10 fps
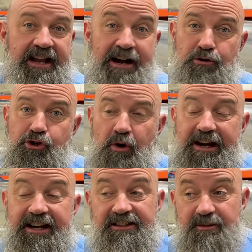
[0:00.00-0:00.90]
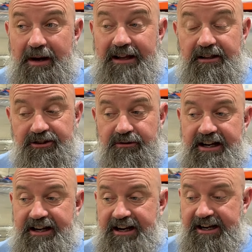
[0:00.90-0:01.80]
out training some pilots. So it
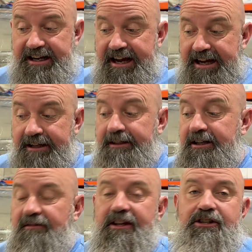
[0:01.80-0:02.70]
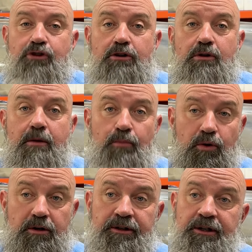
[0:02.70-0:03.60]
had a flight instructor on
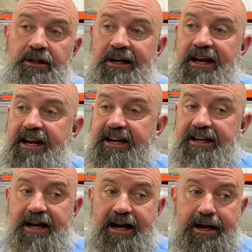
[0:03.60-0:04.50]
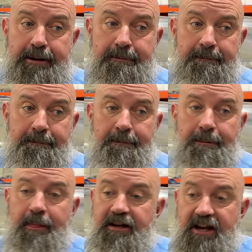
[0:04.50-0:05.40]
board, a
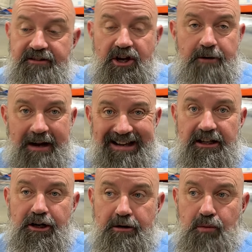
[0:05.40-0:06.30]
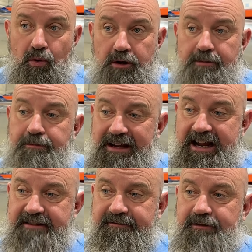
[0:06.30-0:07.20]
Navion pilot on board that
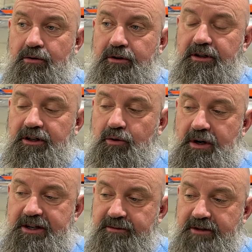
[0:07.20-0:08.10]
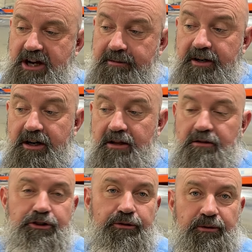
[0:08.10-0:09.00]
hadn't flown in quite some time, and another
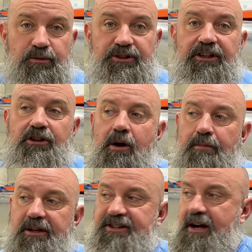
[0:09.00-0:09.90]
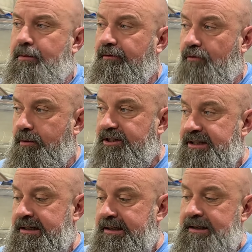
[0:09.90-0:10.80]
student that was getting complex high performance.
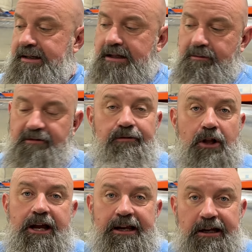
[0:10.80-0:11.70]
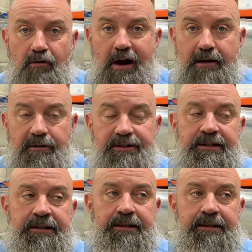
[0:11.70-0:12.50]
They'd been flying it around